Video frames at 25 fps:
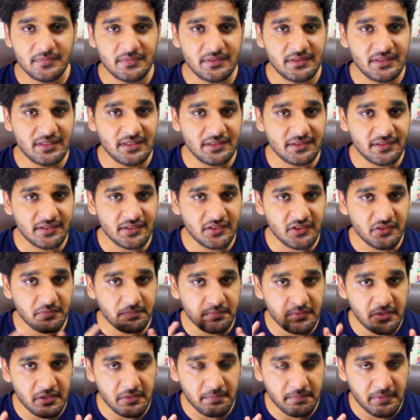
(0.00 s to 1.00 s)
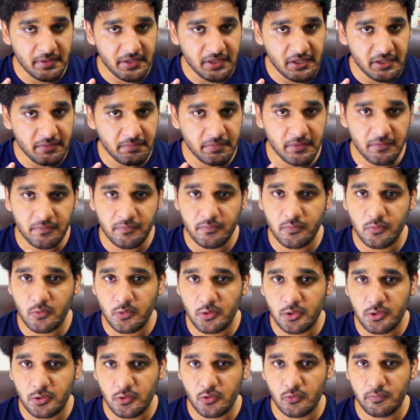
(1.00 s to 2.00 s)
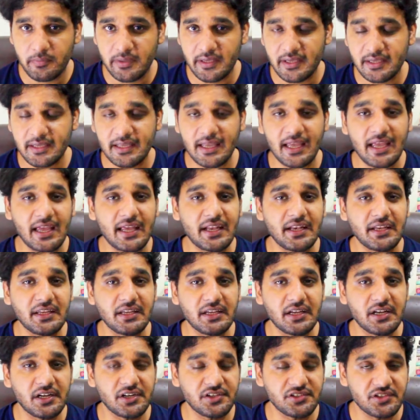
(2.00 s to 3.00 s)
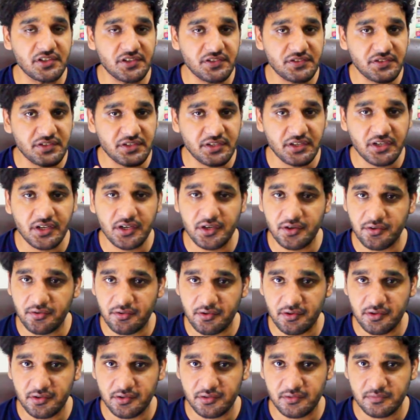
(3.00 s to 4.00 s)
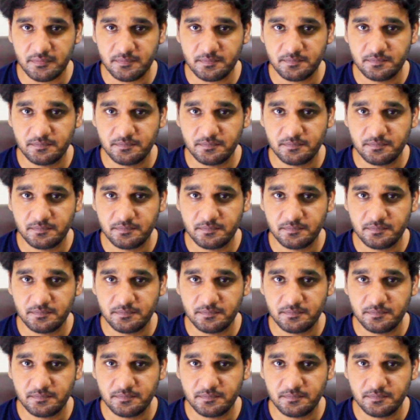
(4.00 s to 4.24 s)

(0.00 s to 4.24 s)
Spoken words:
This is prepared before you make any adjusting entries.